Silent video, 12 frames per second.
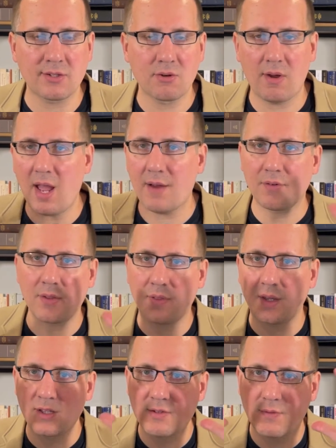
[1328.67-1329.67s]
So
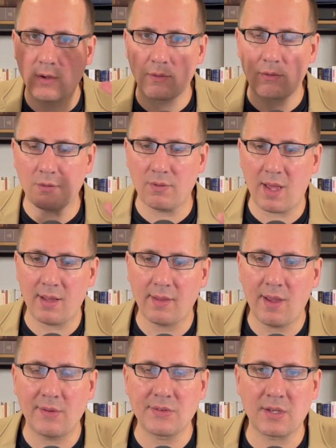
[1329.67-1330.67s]
everything is viewed through that
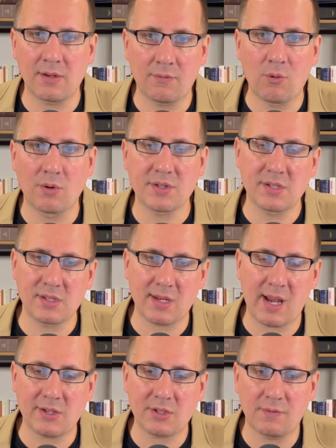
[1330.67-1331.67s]
lens, and of course
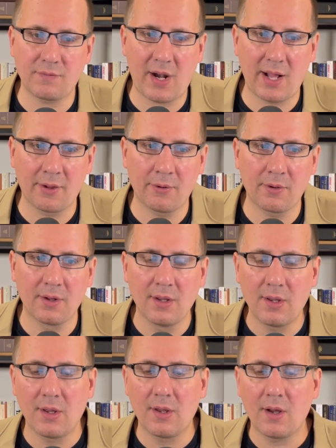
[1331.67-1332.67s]
disaster followed.
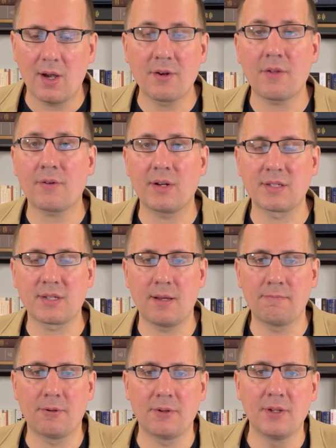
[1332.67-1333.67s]
Another
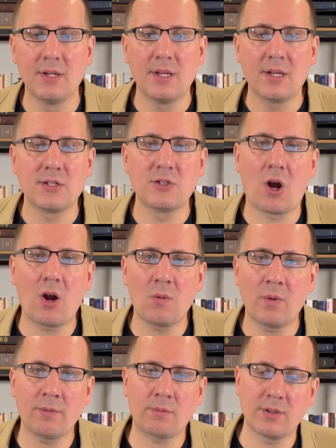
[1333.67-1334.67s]
example,
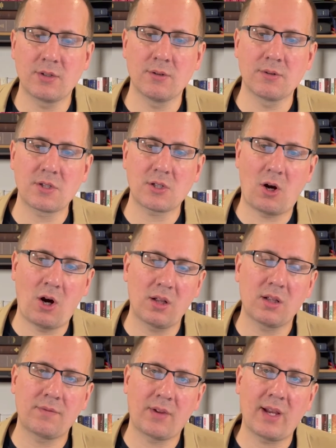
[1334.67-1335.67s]
Darwin reduced
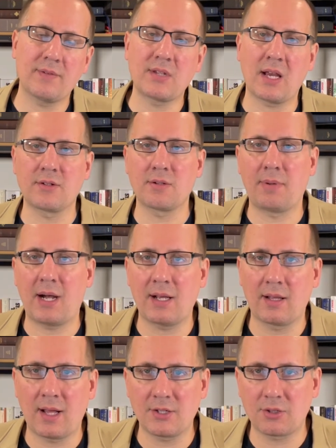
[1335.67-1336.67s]
all of life down to
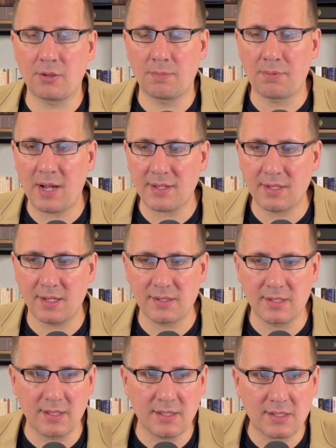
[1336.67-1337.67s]
biological
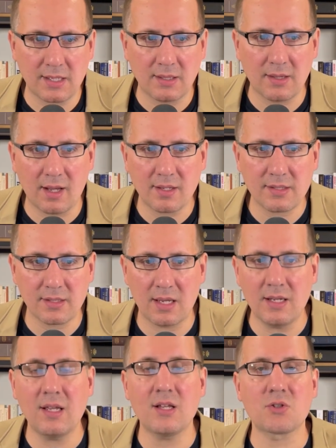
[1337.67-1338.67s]
processes, and thus
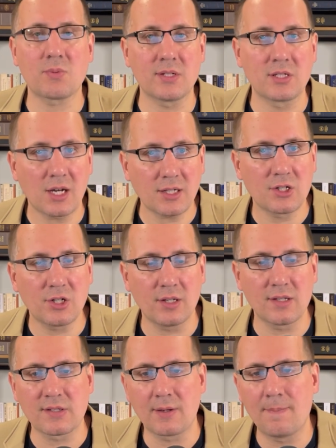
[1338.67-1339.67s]
in his
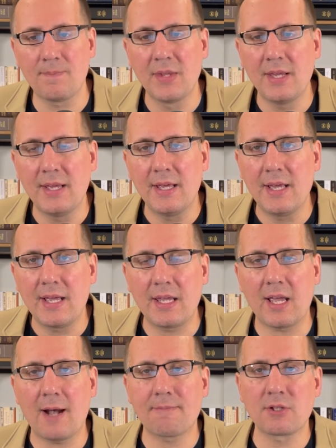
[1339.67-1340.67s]
reductionism, he
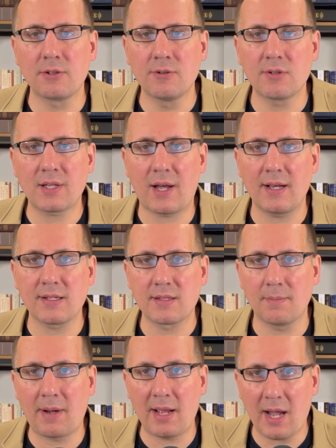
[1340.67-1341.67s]
absolutized
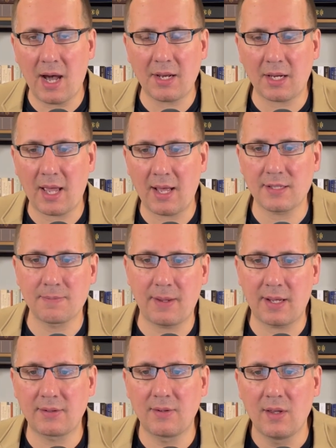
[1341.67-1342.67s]
the biotic
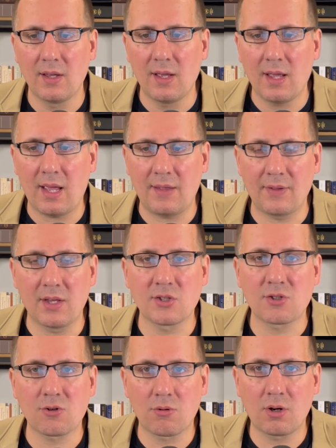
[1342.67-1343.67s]
aspect and the
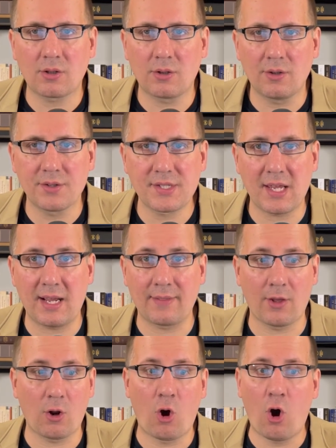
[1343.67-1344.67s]
historical, saying
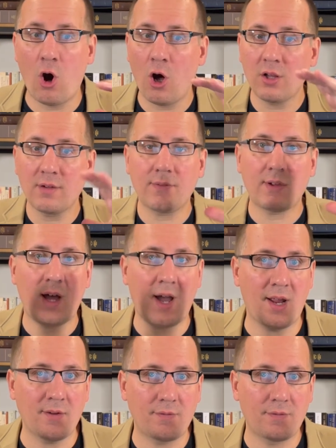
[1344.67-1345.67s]
that all of
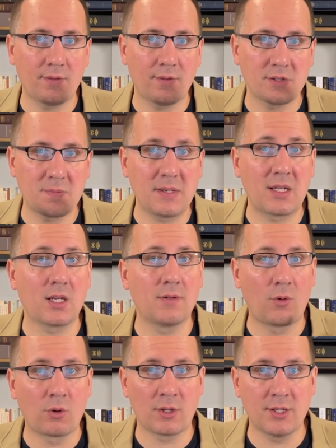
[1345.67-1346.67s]
life, speaking of
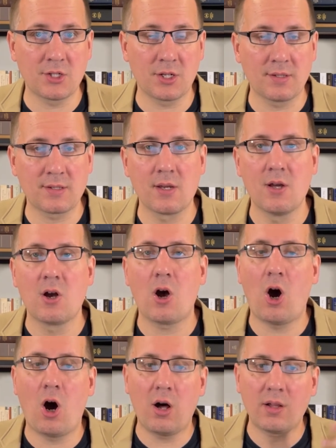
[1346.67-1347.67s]
origins,
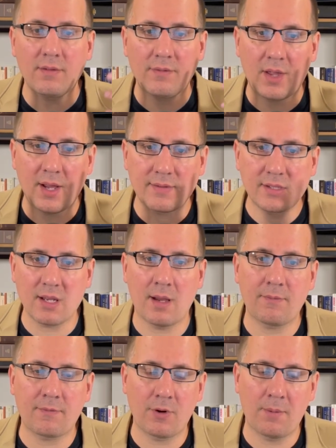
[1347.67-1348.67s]
all of life
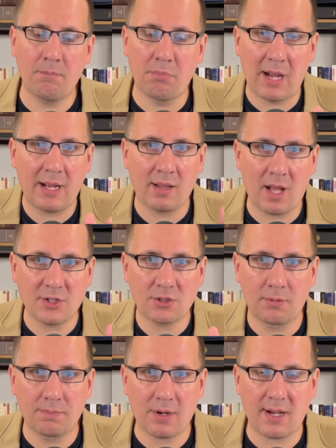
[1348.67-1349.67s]
stemmed from
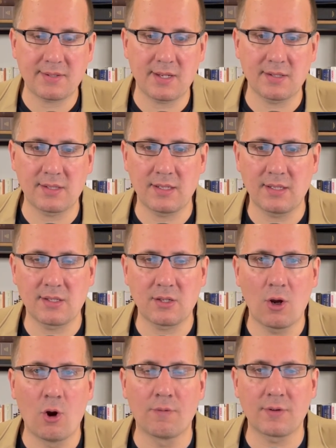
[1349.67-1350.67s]
biological processes
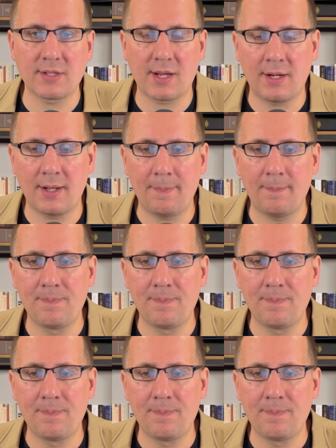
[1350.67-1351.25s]
over time.